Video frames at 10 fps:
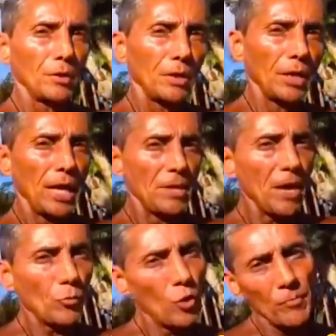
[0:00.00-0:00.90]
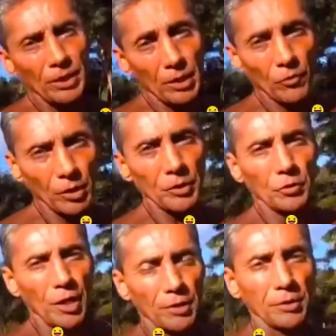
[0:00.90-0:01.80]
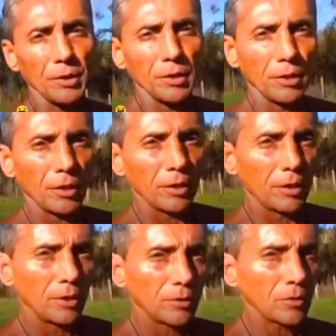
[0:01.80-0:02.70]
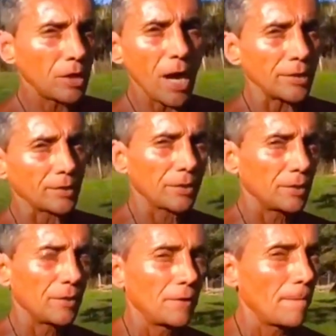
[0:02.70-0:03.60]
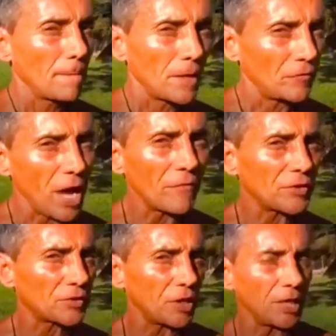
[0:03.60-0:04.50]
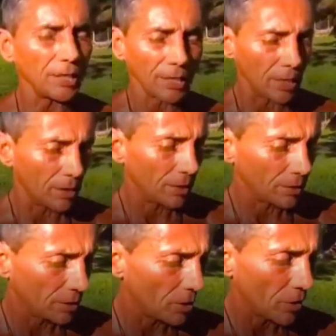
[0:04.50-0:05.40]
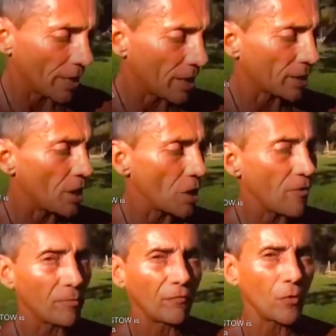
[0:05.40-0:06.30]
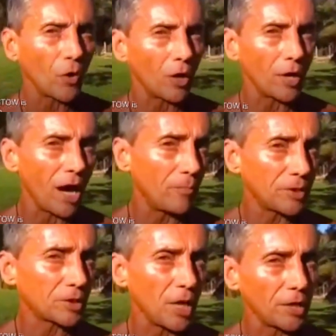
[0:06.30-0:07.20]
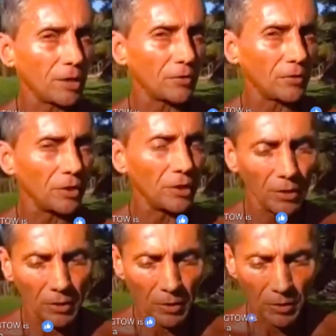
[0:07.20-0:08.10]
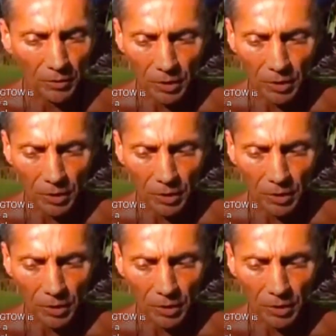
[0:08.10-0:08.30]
And then women get really crazy. So guys, if you haven't seen, you know, and I got cut off before, I've been studying the the